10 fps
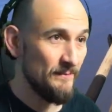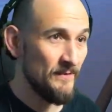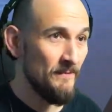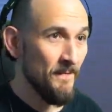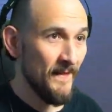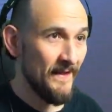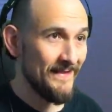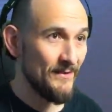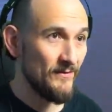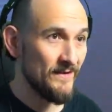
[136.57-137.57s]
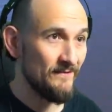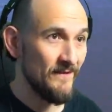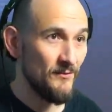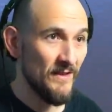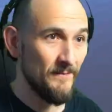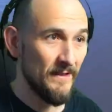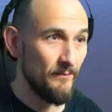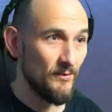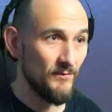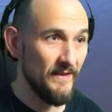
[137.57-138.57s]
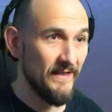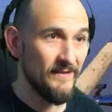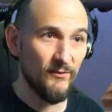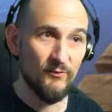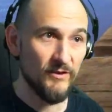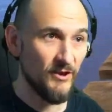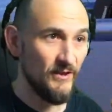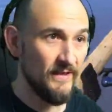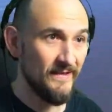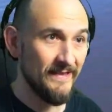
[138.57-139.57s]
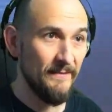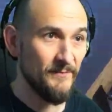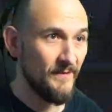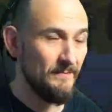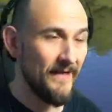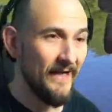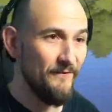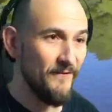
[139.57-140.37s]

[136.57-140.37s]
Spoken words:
you can already do really well here with all these smaller fish